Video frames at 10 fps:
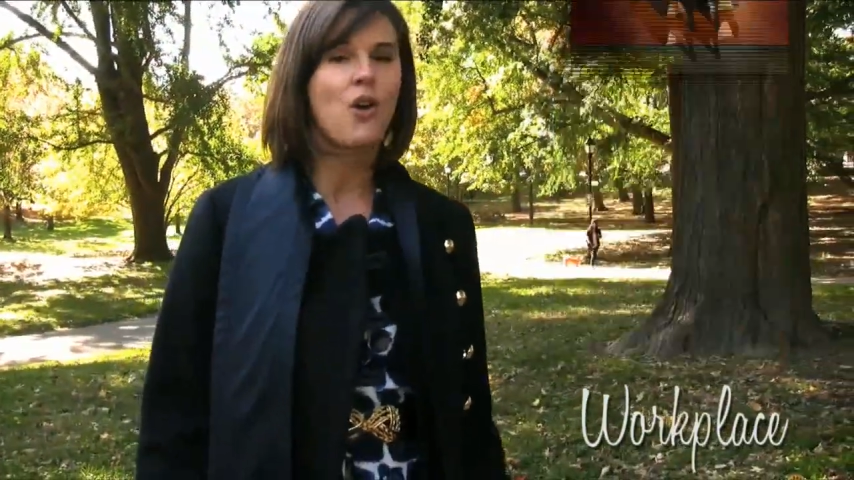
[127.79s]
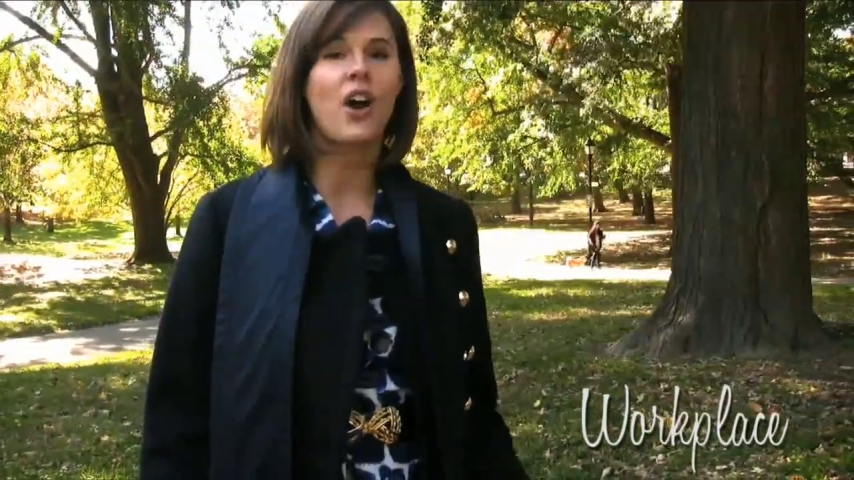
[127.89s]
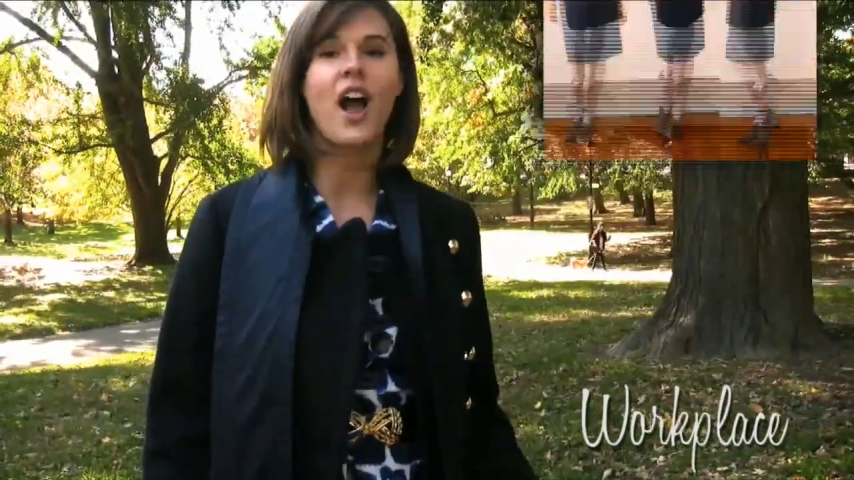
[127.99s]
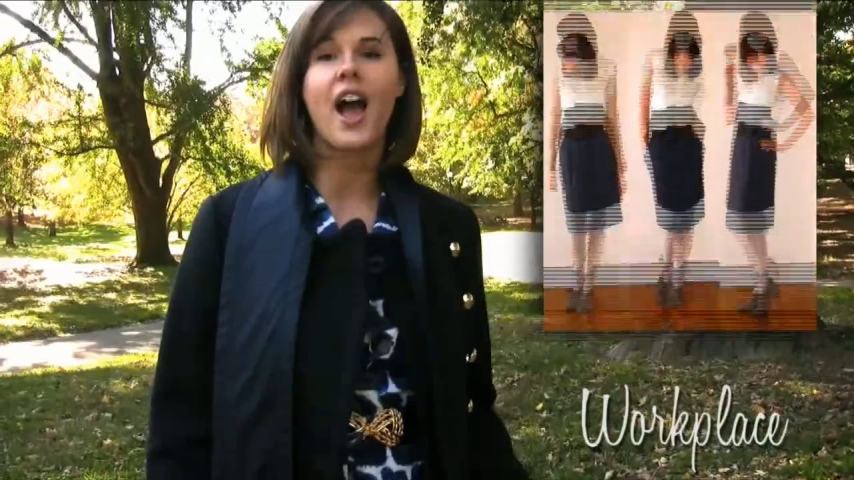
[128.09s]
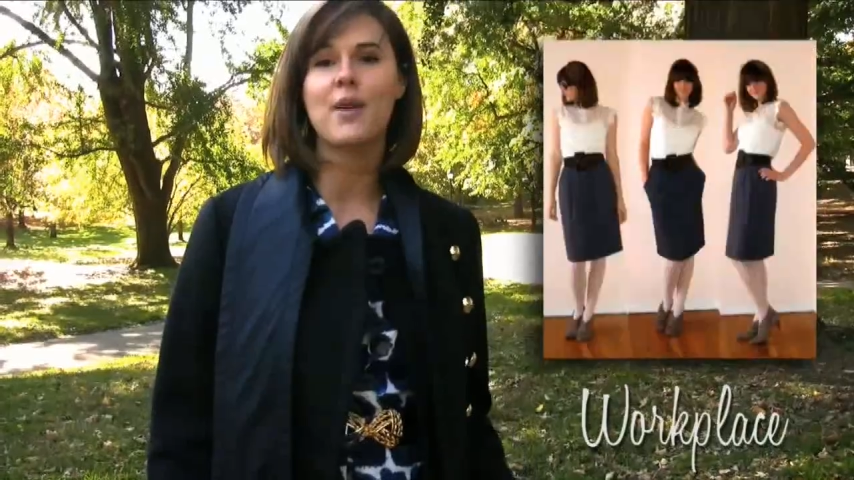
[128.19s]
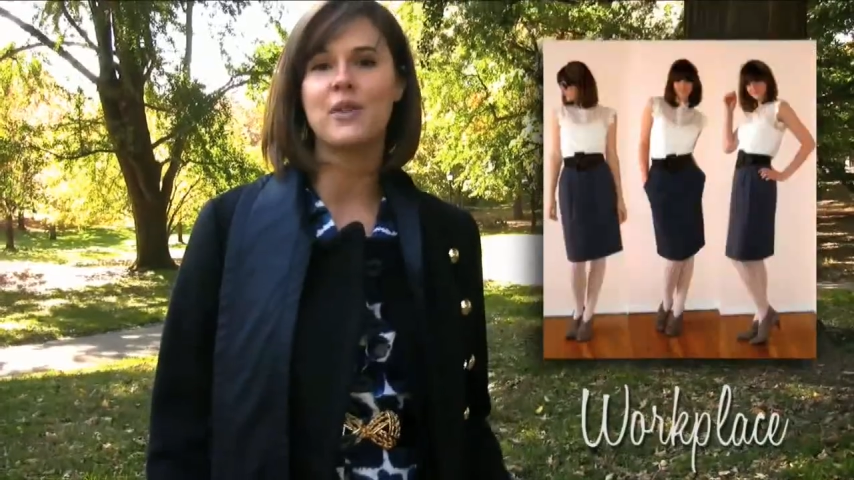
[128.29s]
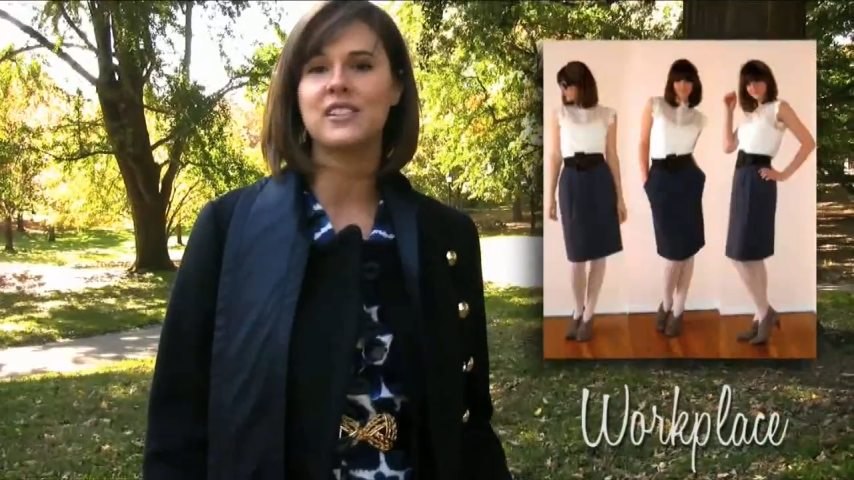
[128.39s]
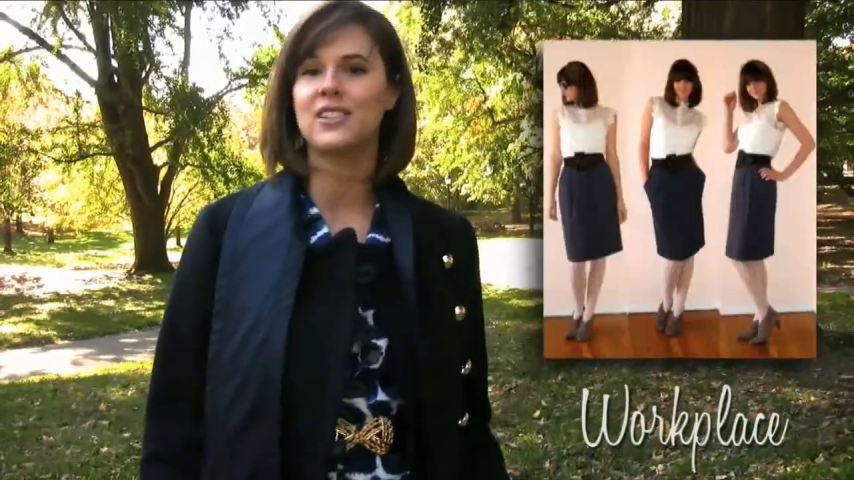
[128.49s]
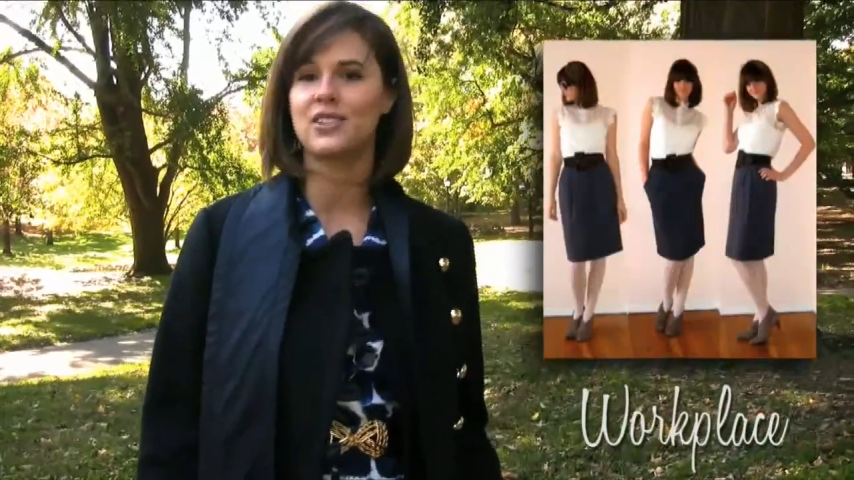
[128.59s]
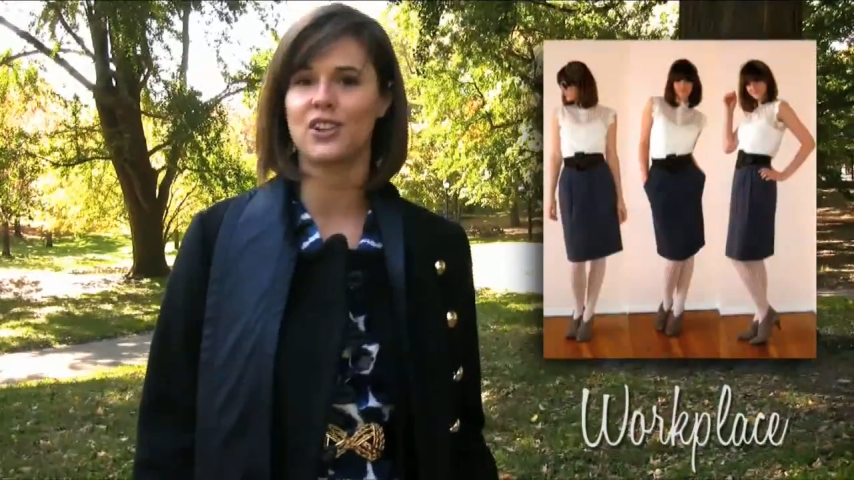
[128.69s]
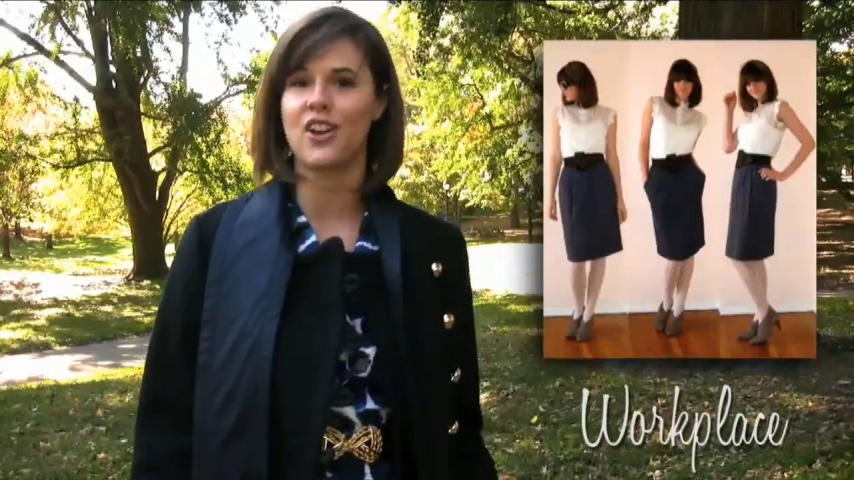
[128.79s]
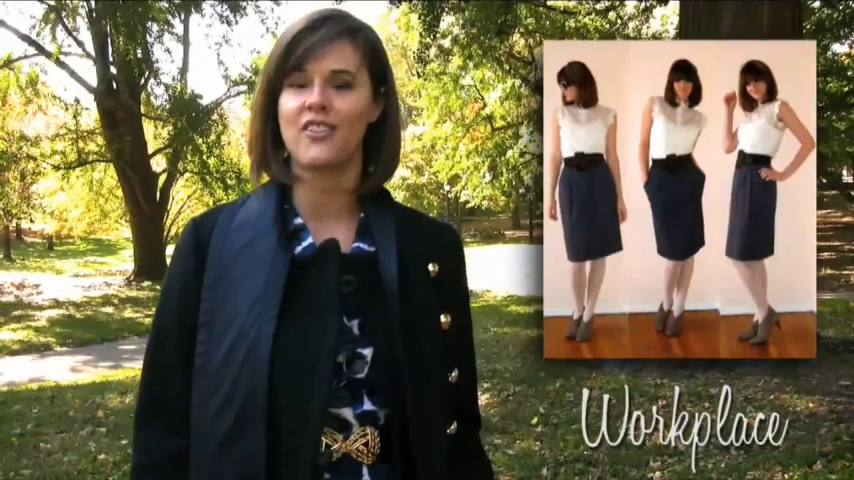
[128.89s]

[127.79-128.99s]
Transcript: or a high-waisted skirt?